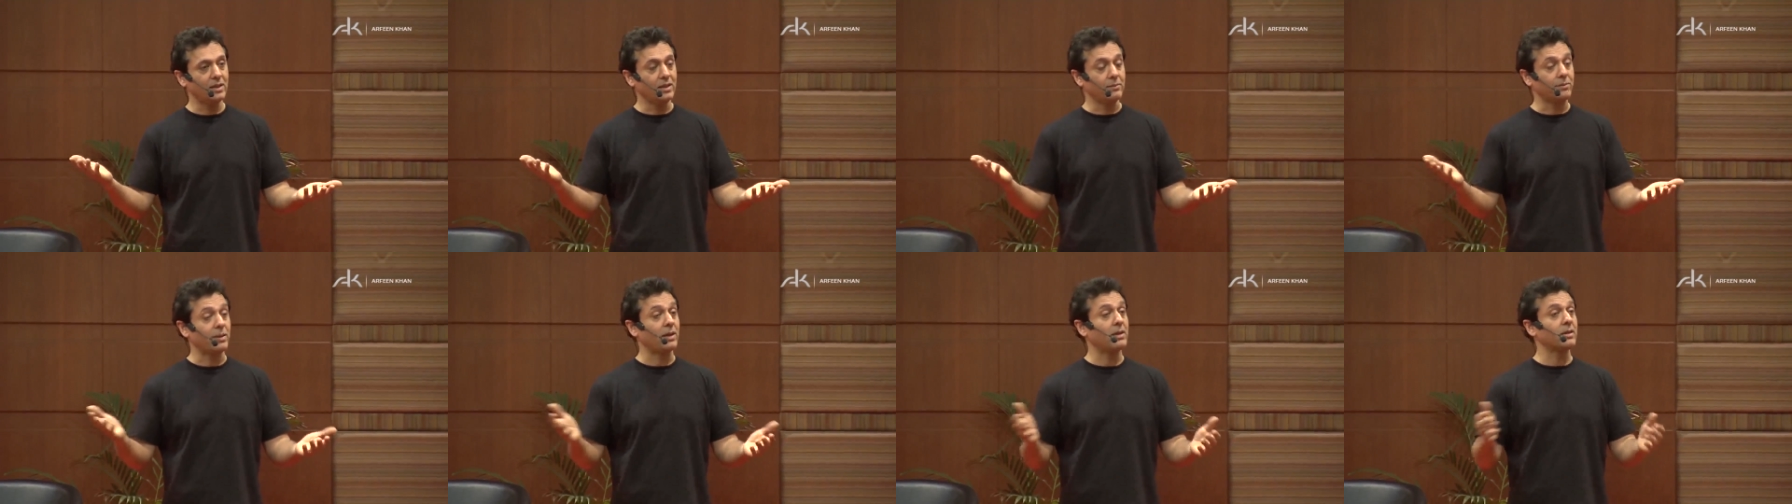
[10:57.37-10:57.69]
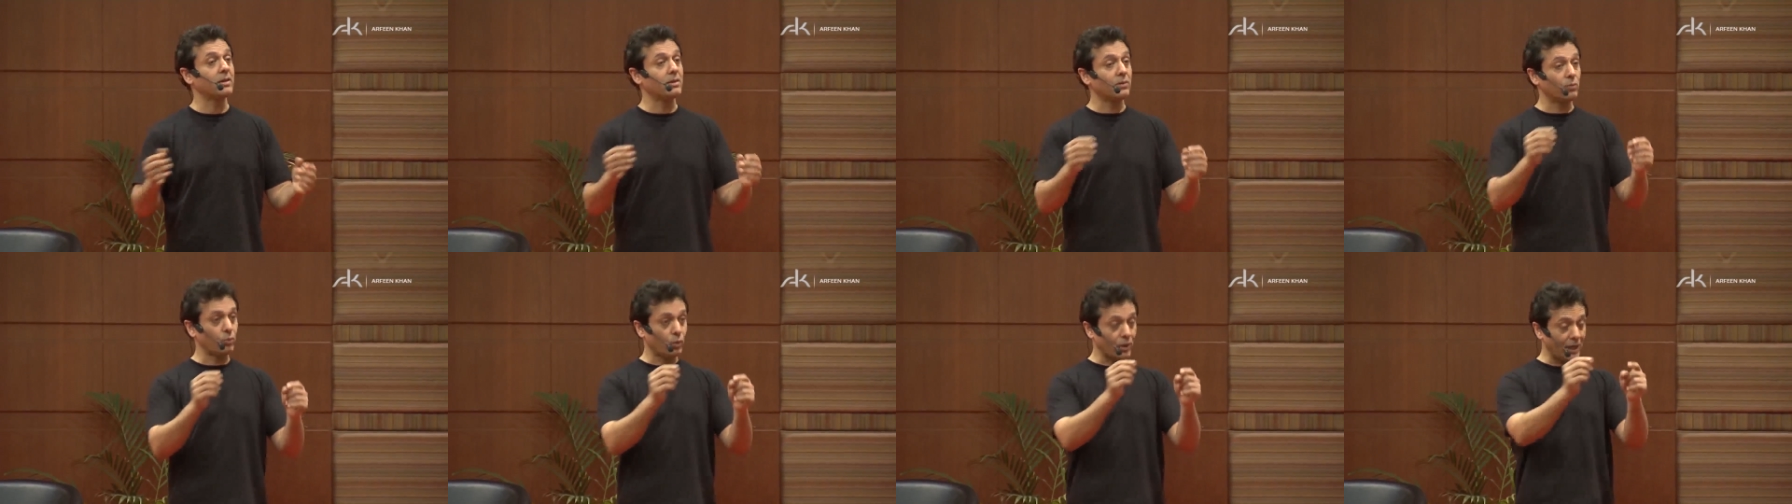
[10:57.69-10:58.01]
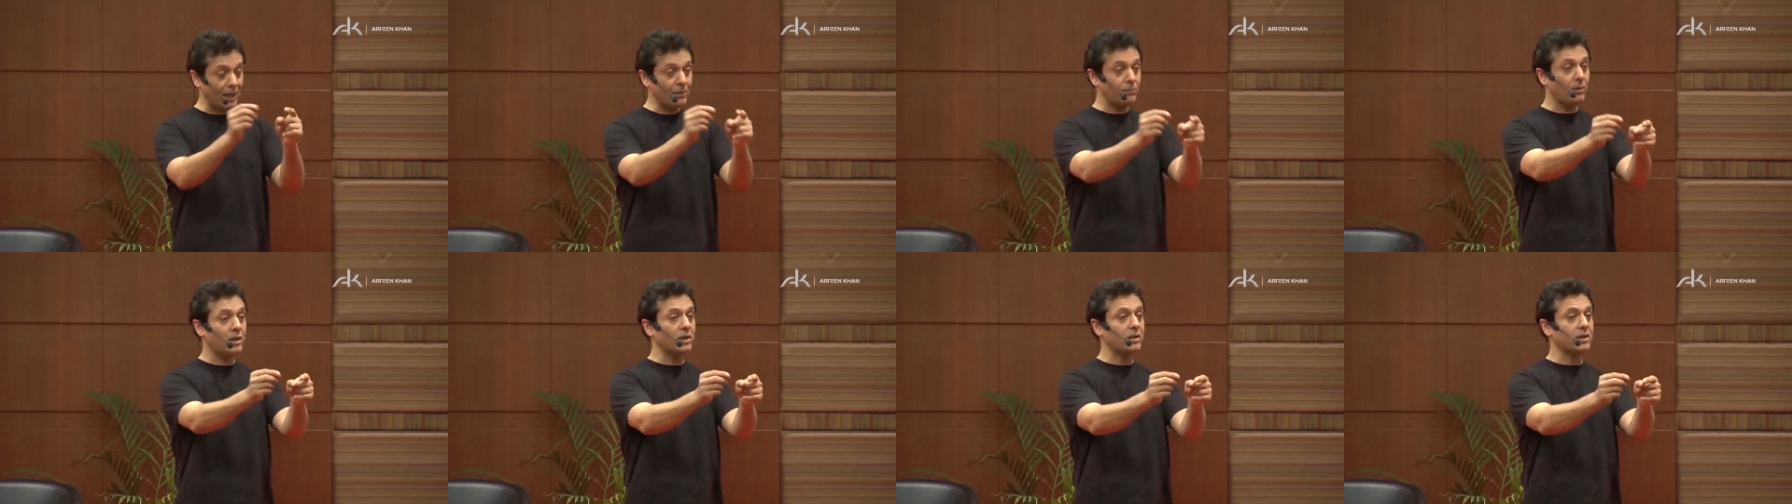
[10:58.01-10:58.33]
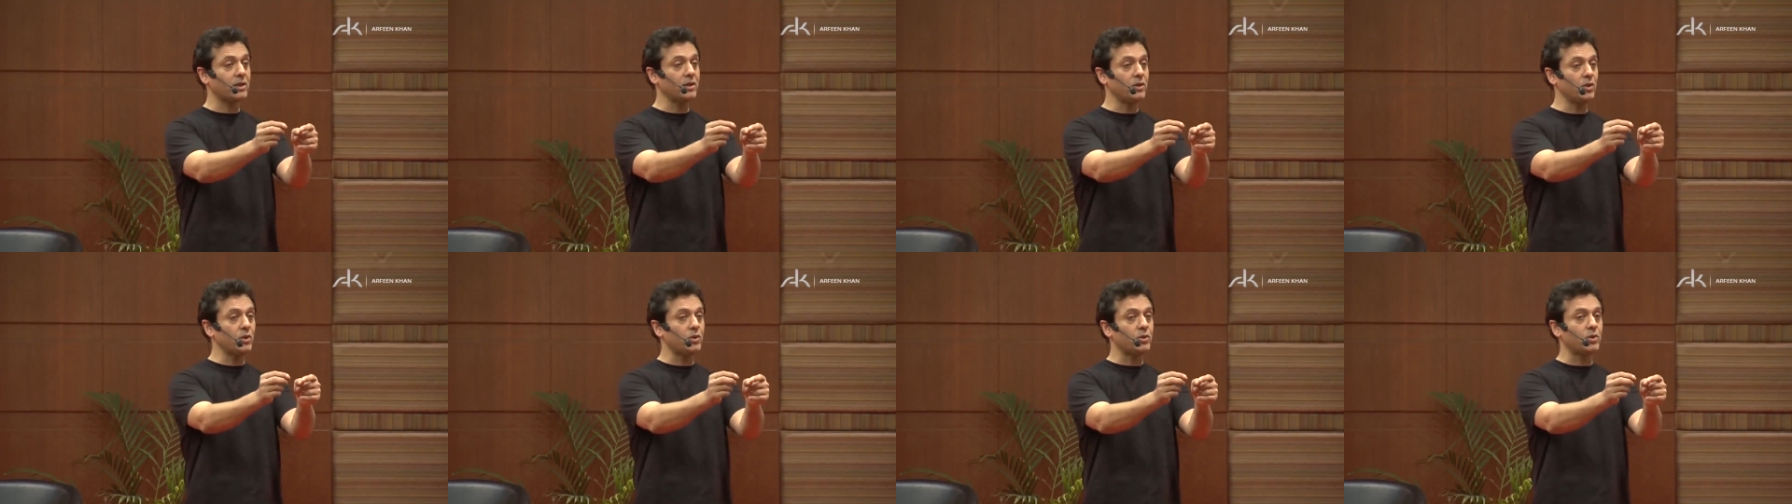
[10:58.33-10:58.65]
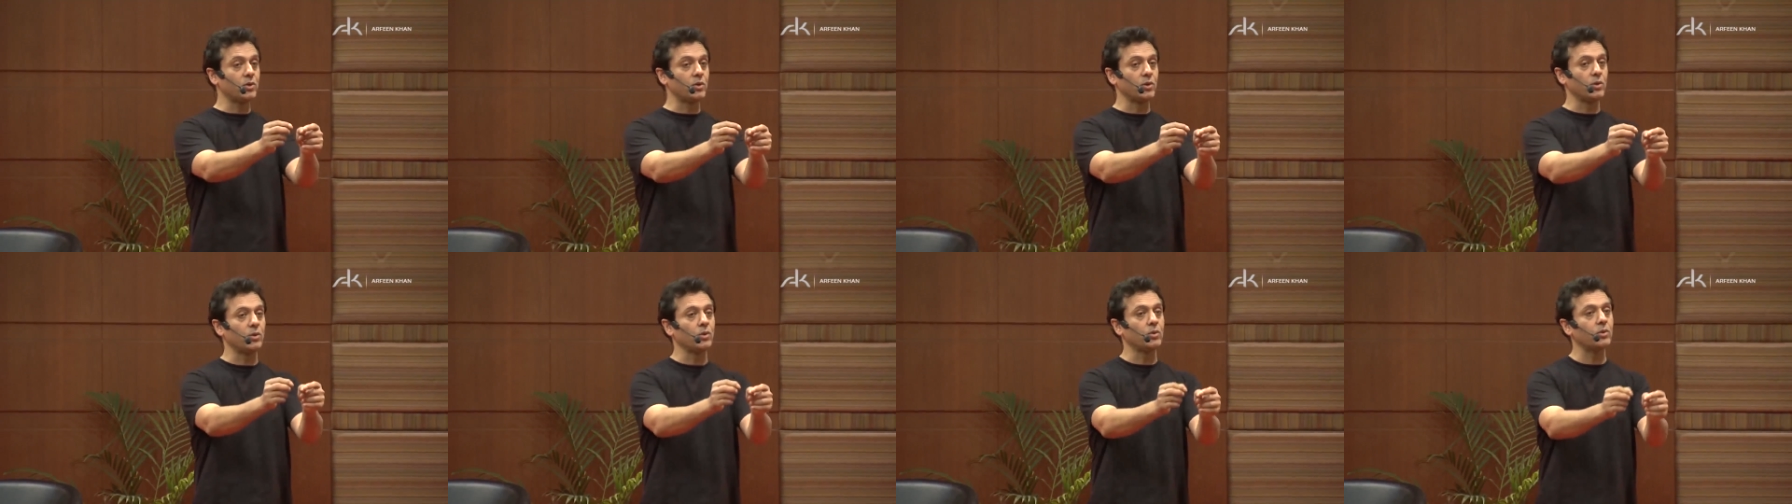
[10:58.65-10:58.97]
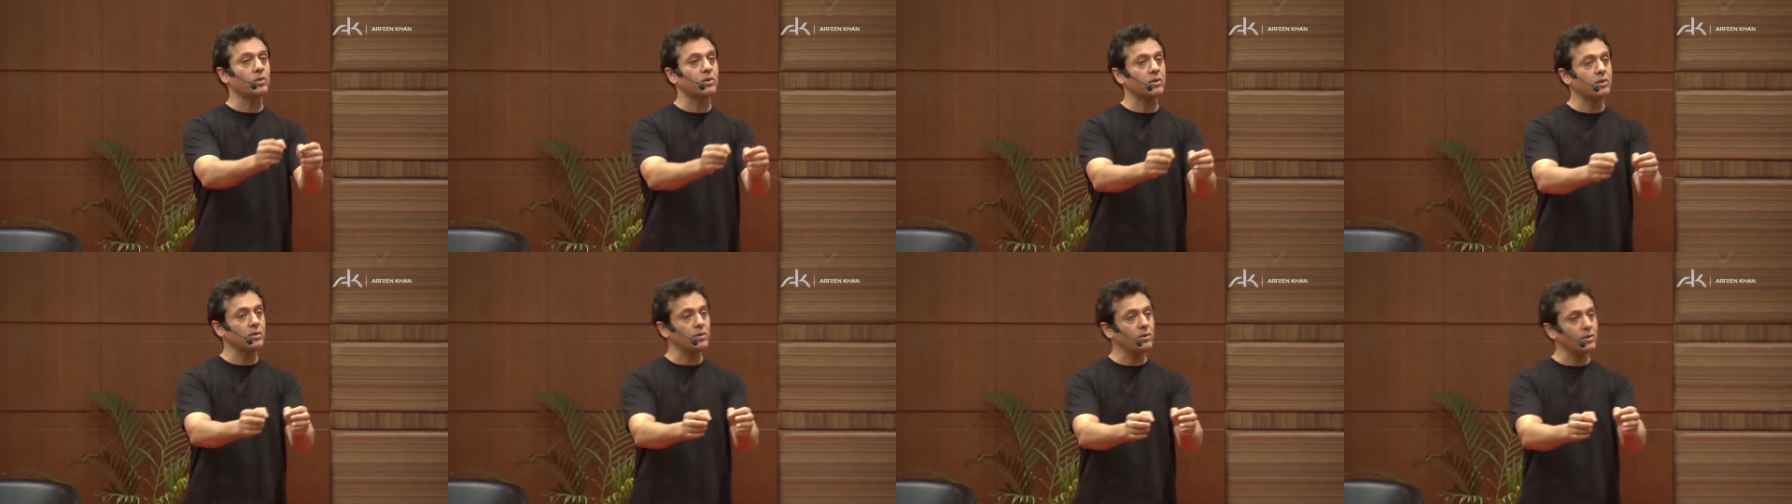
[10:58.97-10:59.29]
But what I'm asking you to do
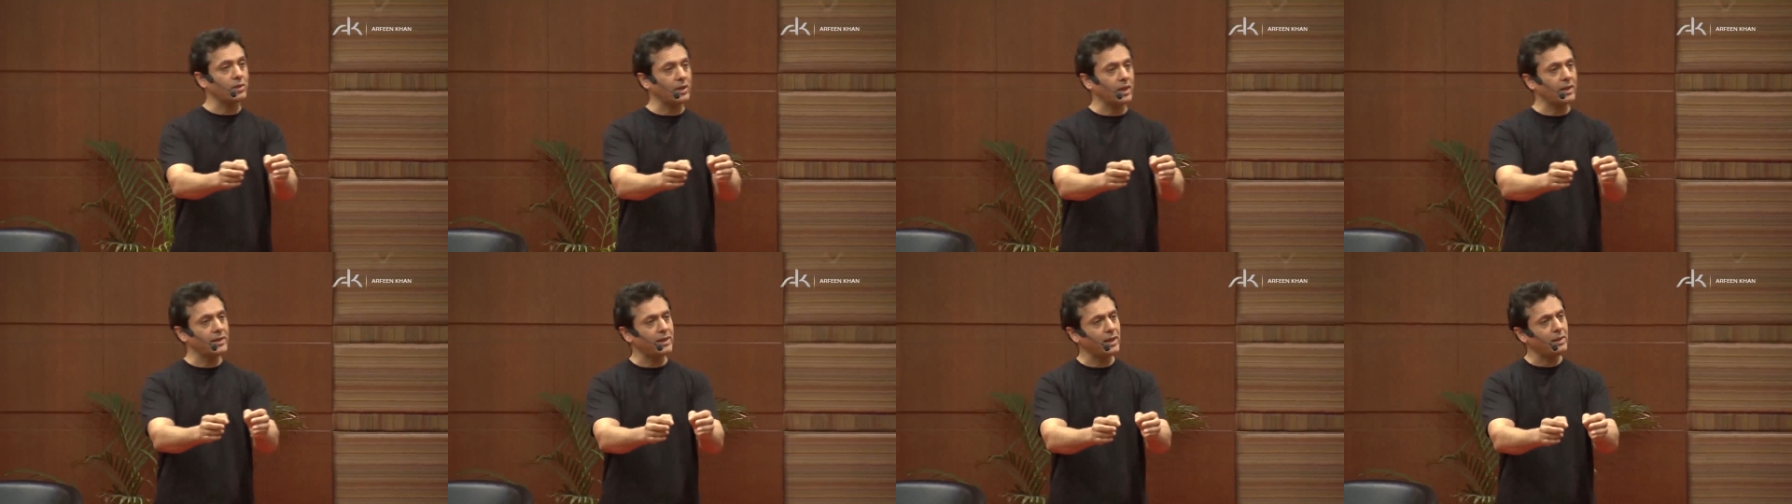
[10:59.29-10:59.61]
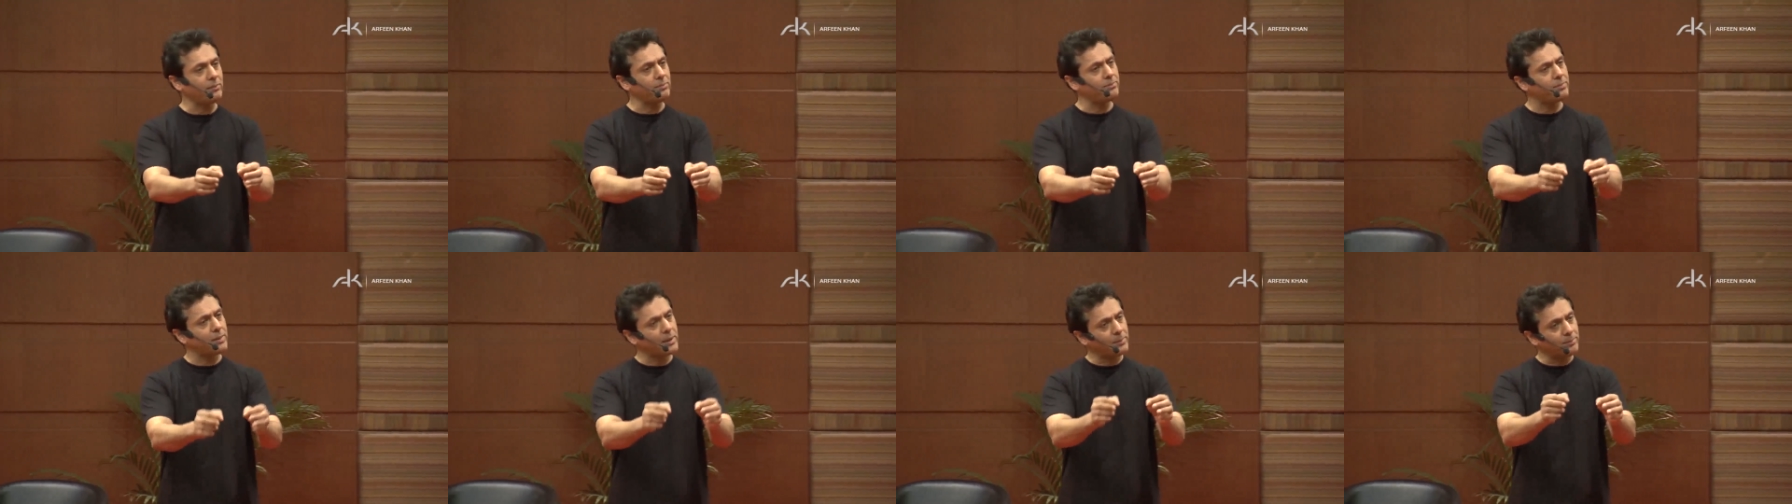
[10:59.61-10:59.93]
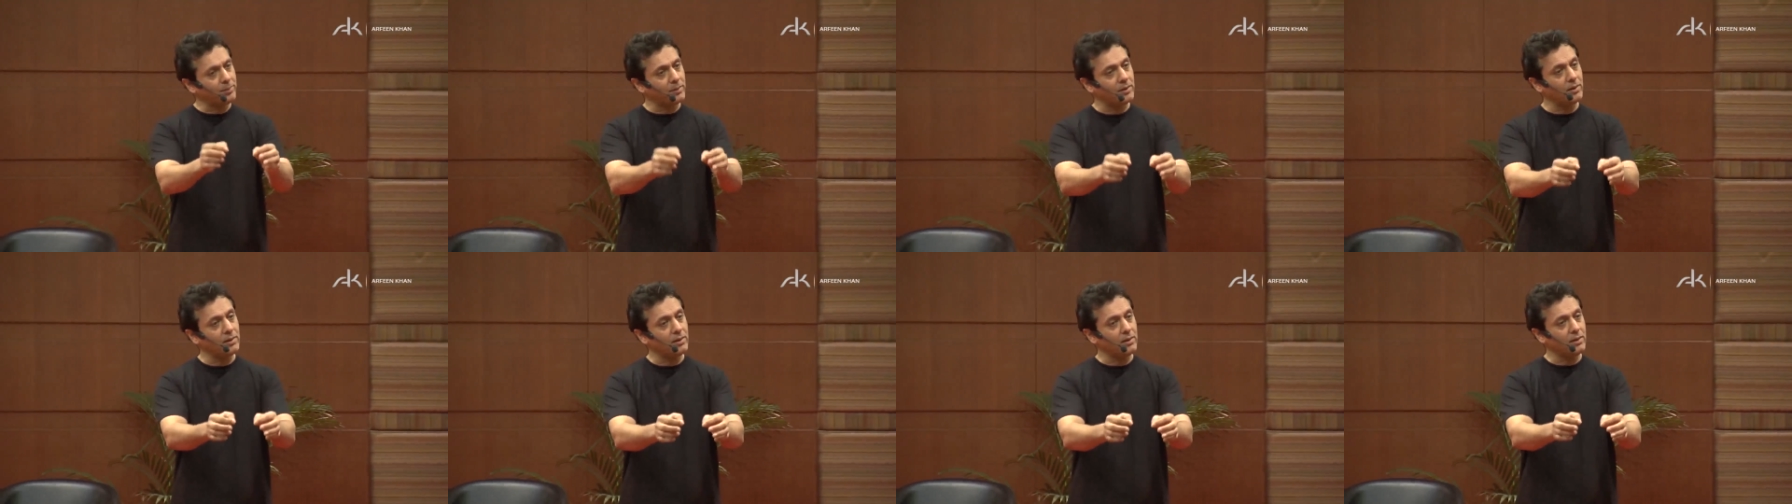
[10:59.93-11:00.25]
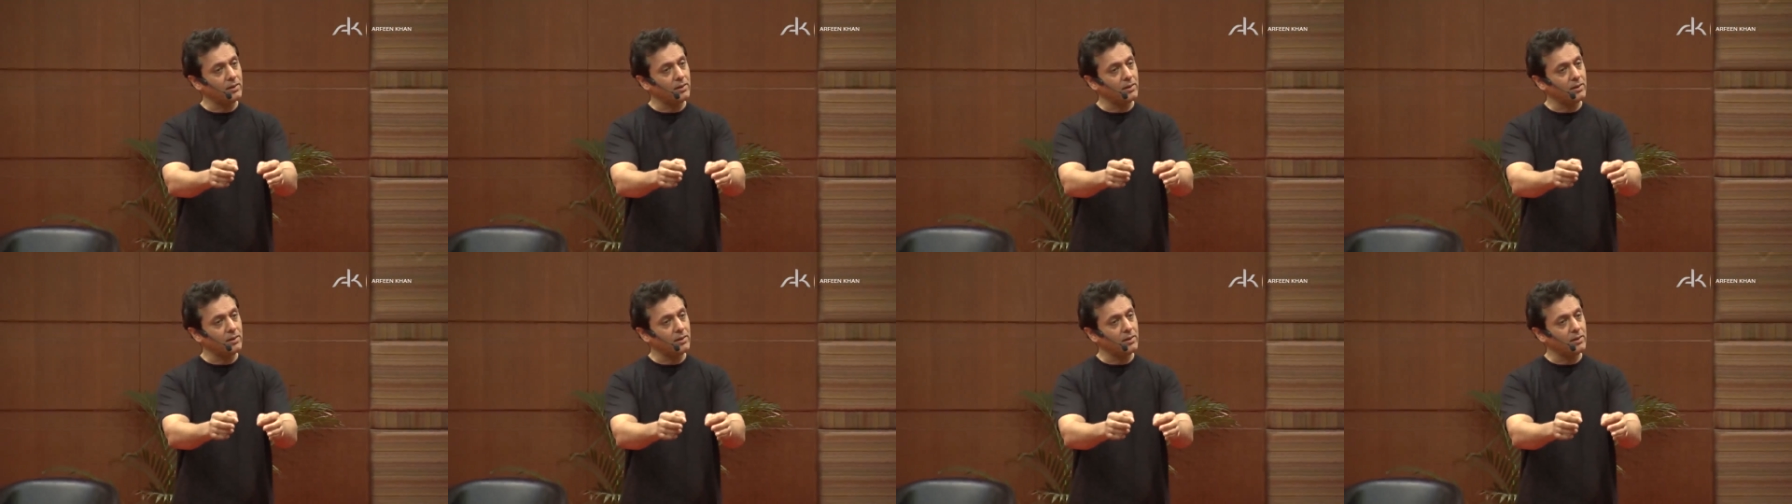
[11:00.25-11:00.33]
is to say that people